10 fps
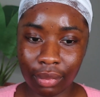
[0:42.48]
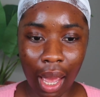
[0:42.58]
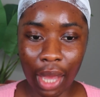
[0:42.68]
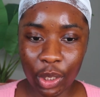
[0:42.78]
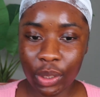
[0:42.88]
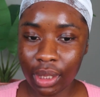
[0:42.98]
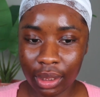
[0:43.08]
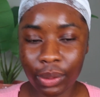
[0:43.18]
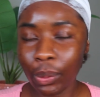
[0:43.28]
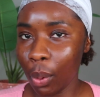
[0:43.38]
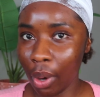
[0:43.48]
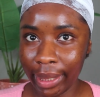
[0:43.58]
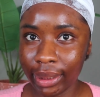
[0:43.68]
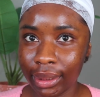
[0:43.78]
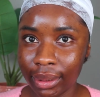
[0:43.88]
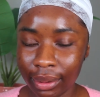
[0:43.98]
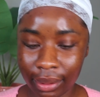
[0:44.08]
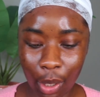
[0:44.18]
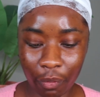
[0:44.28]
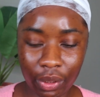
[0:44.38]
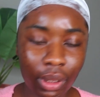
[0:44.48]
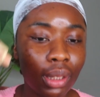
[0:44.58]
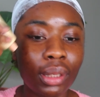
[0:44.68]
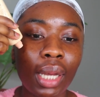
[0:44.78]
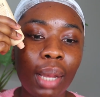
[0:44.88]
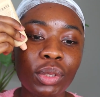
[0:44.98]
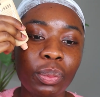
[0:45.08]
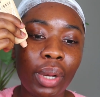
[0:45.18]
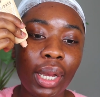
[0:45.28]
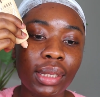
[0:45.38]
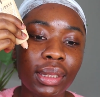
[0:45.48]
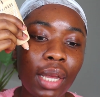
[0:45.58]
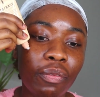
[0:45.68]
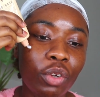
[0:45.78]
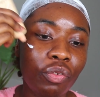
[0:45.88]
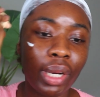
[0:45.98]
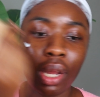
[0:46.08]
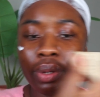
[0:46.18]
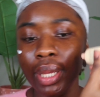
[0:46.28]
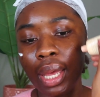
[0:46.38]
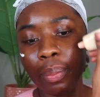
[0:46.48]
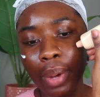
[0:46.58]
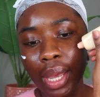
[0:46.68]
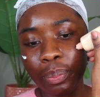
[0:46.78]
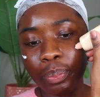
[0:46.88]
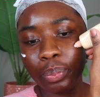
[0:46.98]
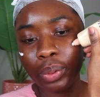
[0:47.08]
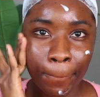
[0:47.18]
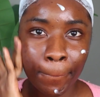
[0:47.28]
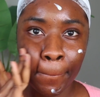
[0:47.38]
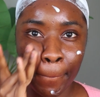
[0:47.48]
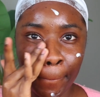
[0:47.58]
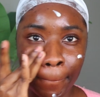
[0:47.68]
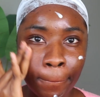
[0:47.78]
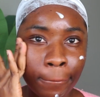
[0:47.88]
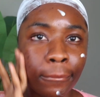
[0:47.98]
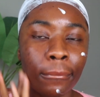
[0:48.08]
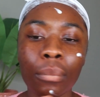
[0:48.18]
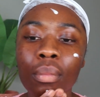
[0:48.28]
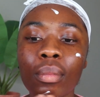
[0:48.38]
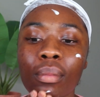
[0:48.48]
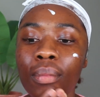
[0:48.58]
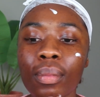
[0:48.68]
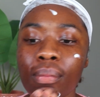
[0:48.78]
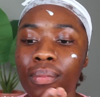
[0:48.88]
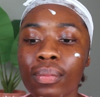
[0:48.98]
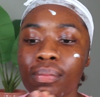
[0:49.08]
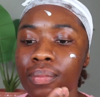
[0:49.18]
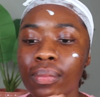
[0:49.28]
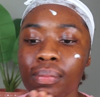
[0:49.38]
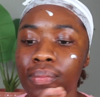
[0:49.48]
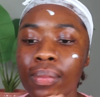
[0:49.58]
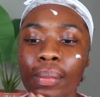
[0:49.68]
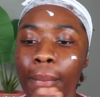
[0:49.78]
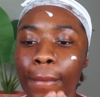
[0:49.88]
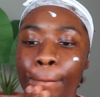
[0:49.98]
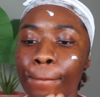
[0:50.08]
I use this quite often. I'm surprised I've not run out yet, but I put a little bit of this in the areas that I get shine.